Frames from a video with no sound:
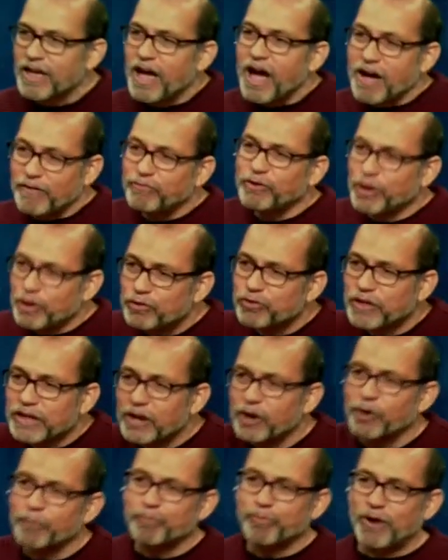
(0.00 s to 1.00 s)
of losing
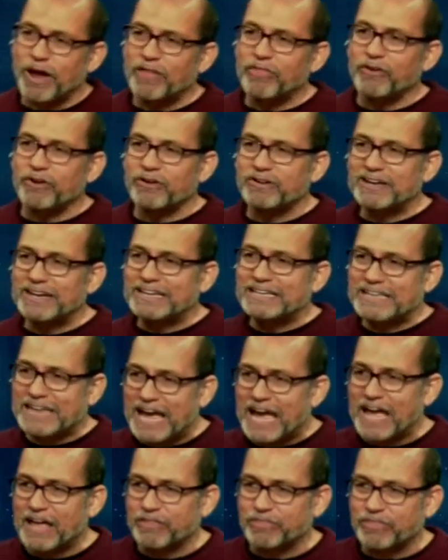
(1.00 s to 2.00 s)
her brother to
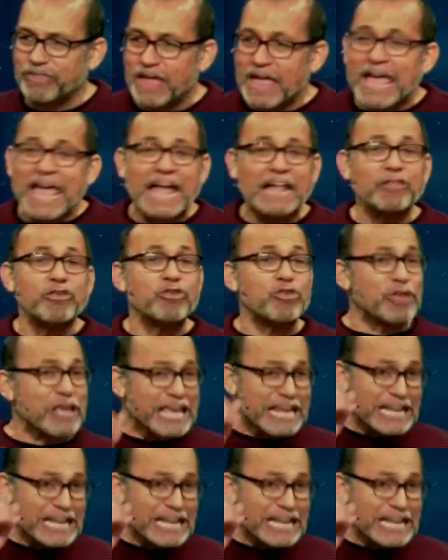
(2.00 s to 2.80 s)
death. And she